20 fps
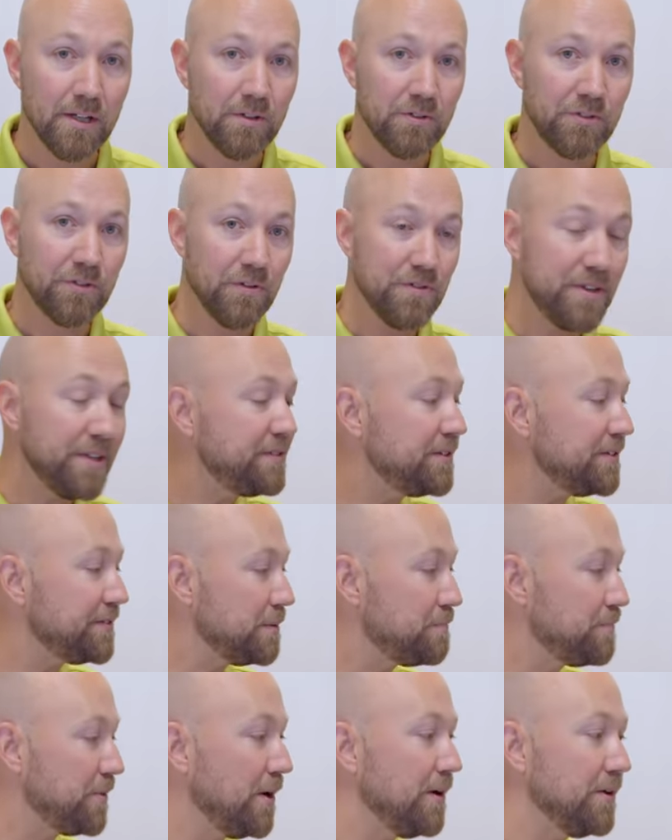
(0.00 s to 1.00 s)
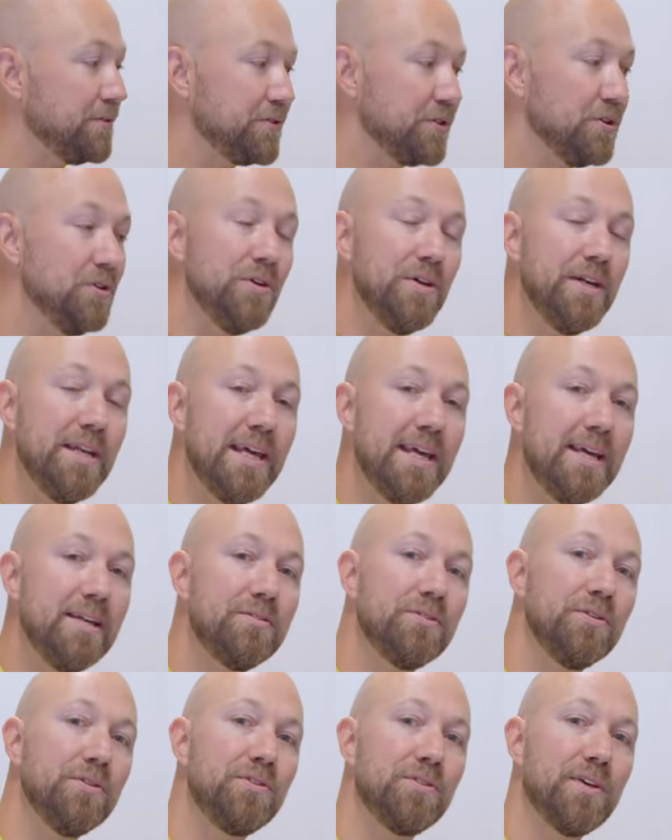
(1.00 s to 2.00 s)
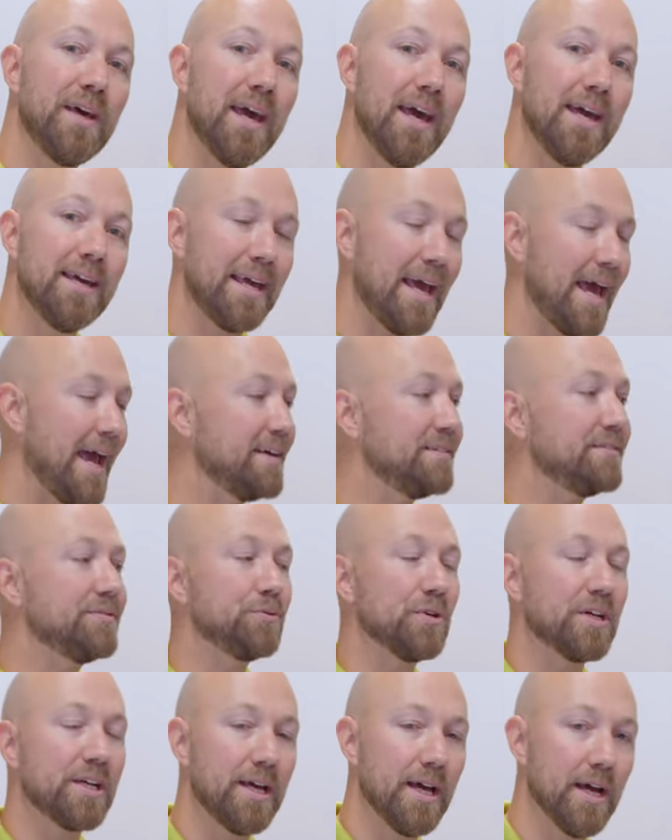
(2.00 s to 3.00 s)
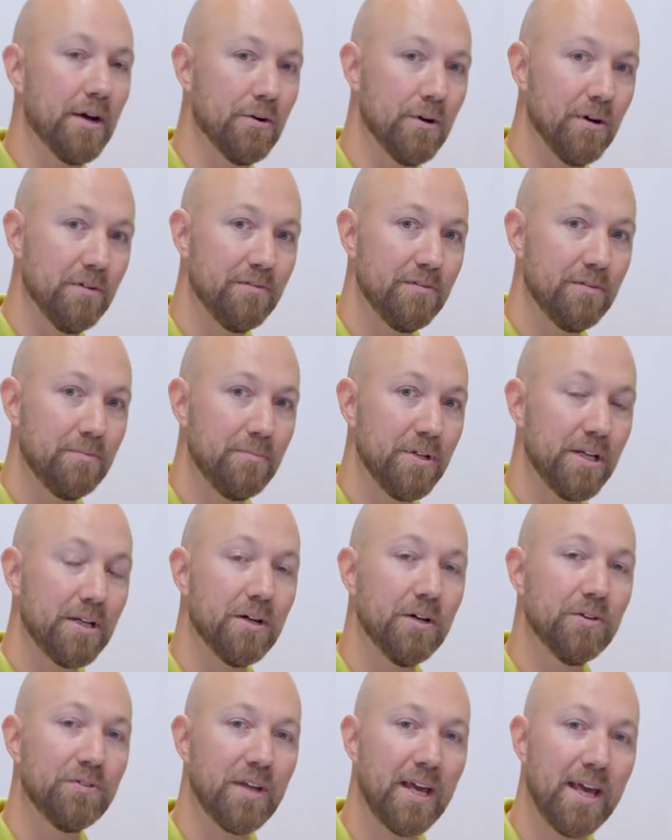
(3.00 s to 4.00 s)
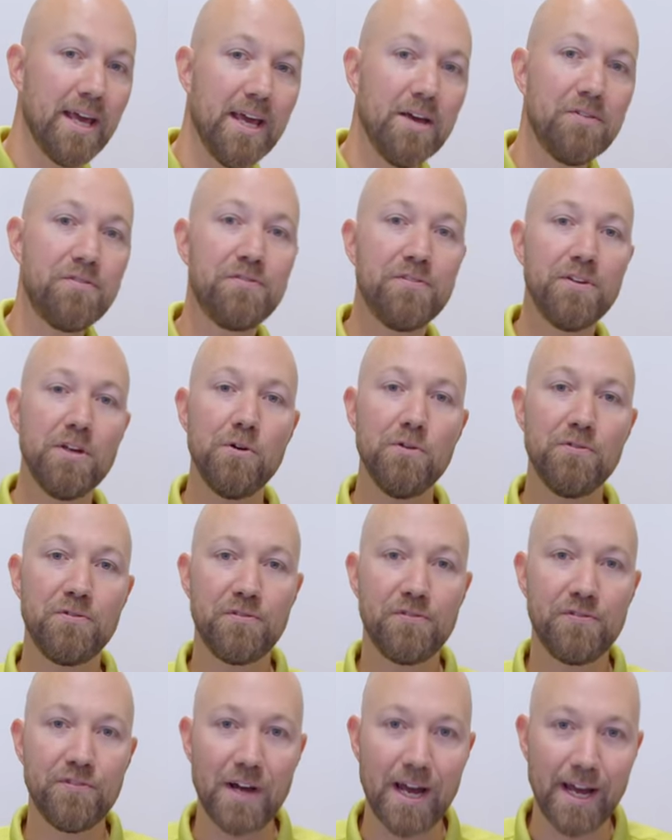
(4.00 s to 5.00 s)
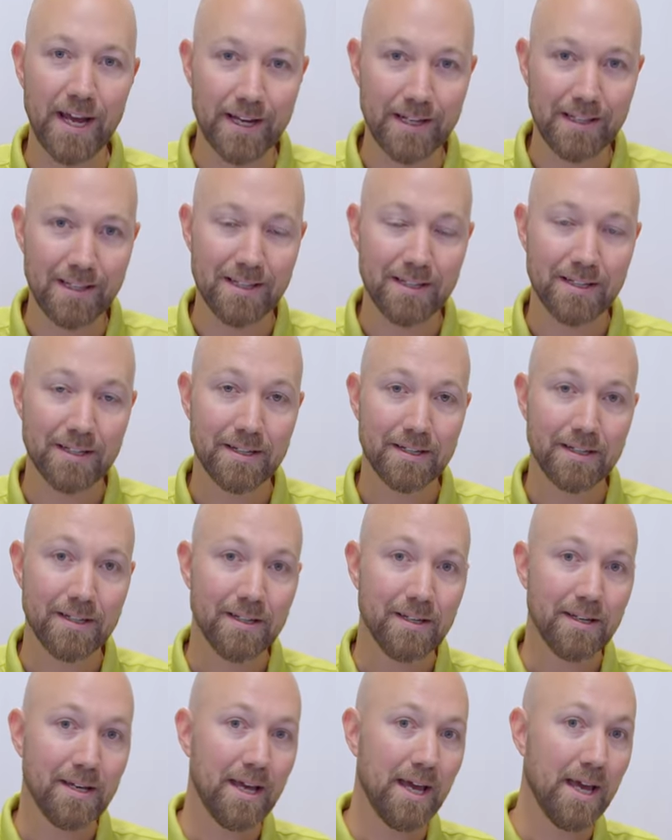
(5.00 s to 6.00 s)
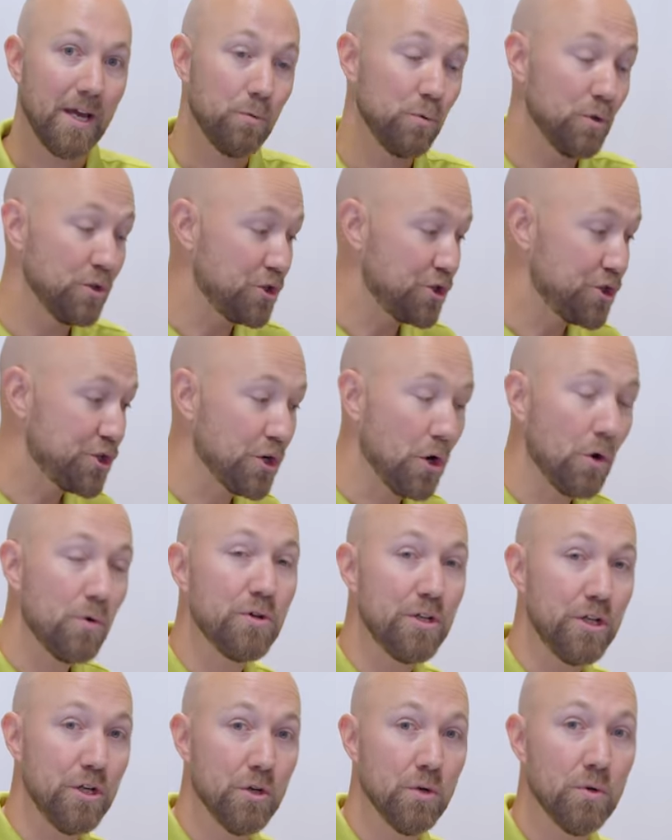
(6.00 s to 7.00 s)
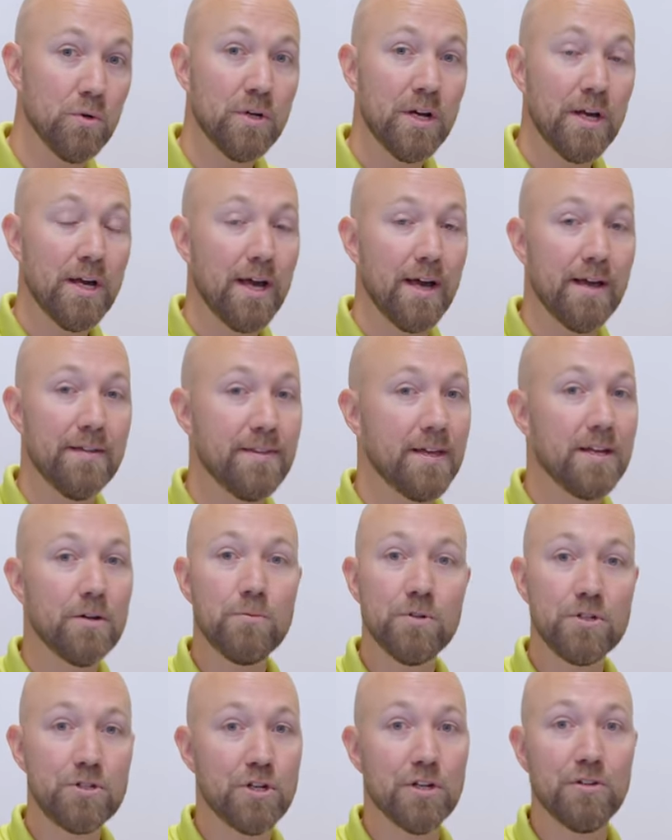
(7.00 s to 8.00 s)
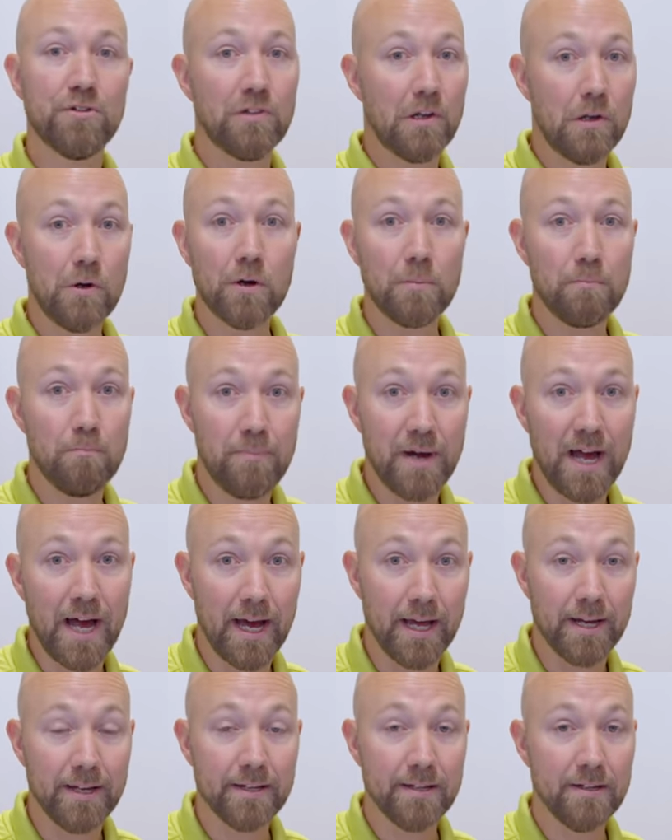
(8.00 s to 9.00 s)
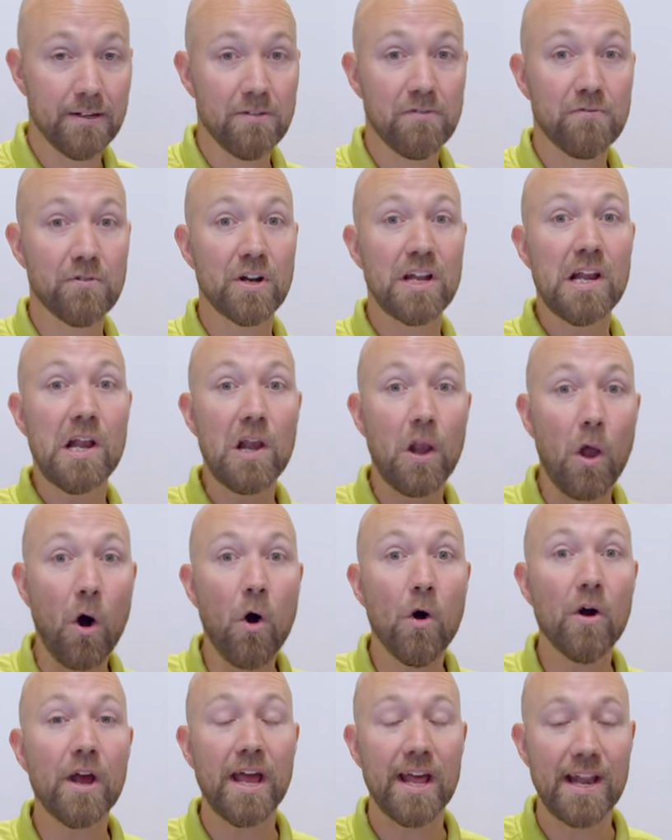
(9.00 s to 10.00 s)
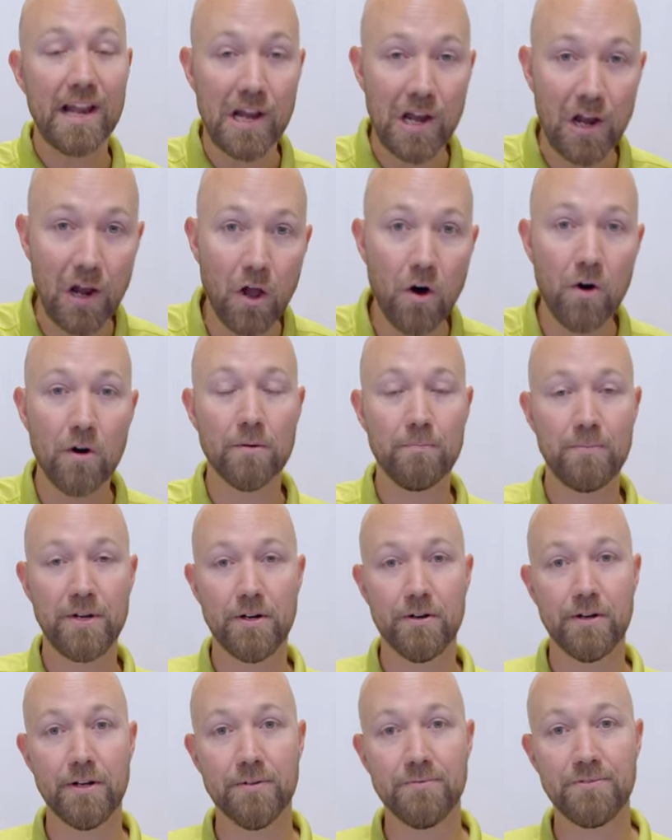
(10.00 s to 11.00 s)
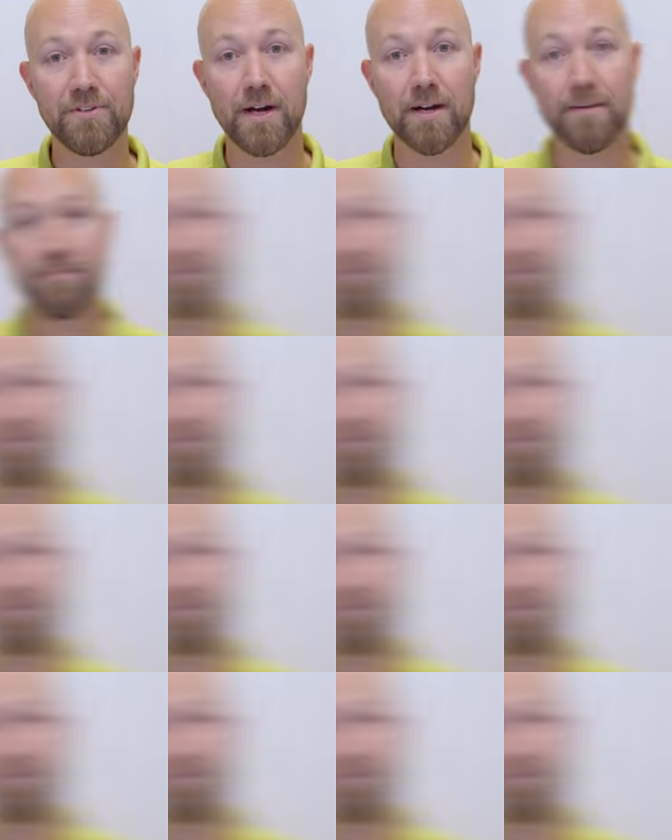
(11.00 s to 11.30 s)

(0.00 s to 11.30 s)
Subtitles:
So this is a plant you need to take extra care of, because if you fail, it will show you, and then it will just look bad for a long, long period of time.